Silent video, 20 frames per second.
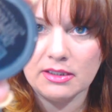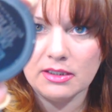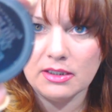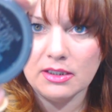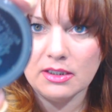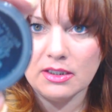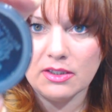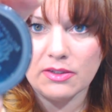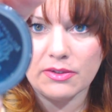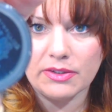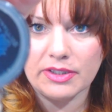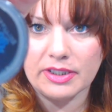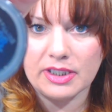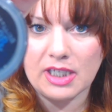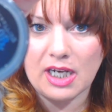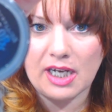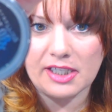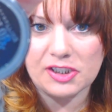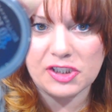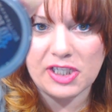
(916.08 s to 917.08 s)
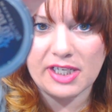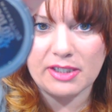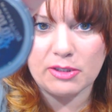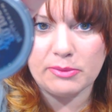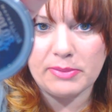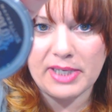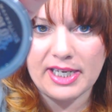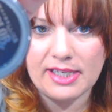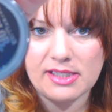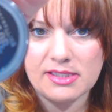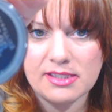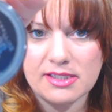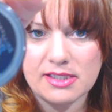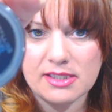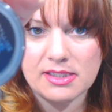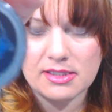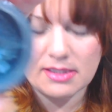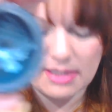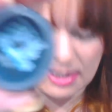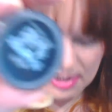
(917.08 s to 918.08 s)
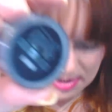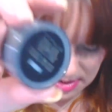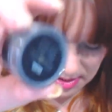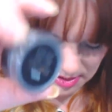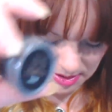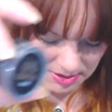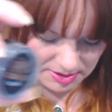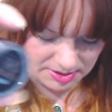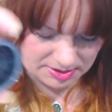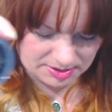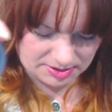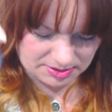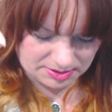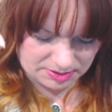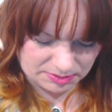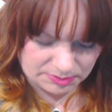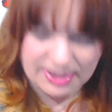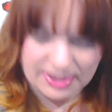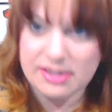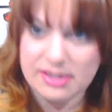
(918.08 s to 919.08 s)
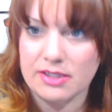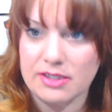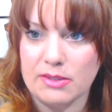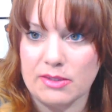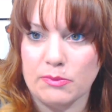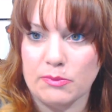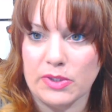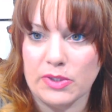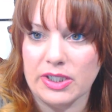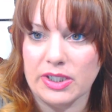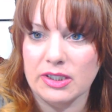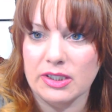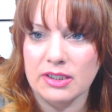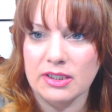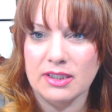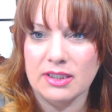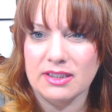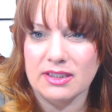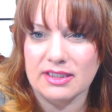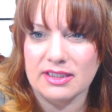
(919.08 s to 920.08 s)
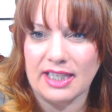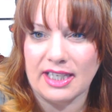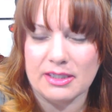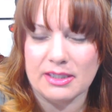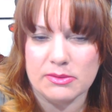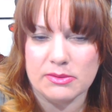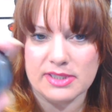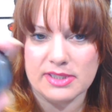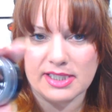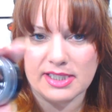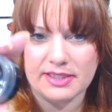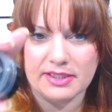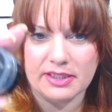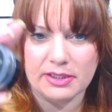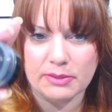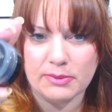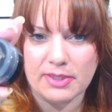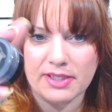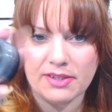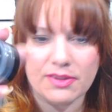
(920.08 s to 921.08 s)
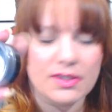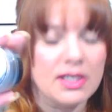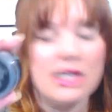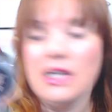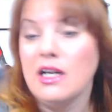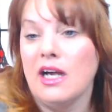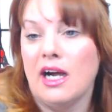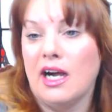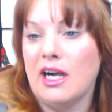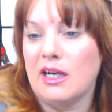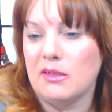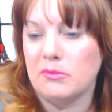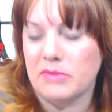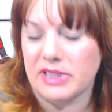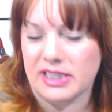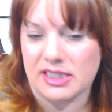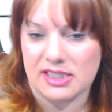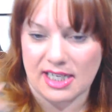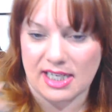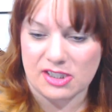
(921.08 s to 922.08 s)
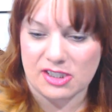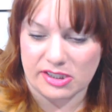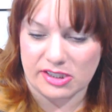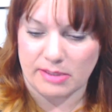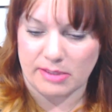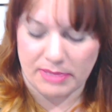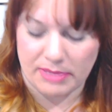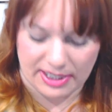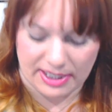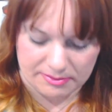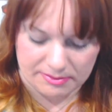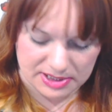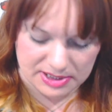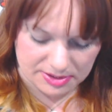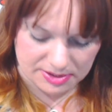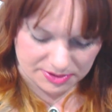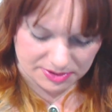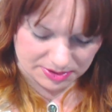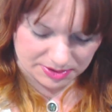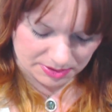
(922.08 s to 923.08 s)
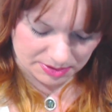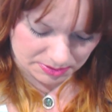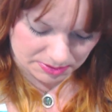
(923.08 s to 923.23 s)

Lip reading: thing or an eyeshadow base, because the rest of them were that it was in there with. But it's actually a pigment.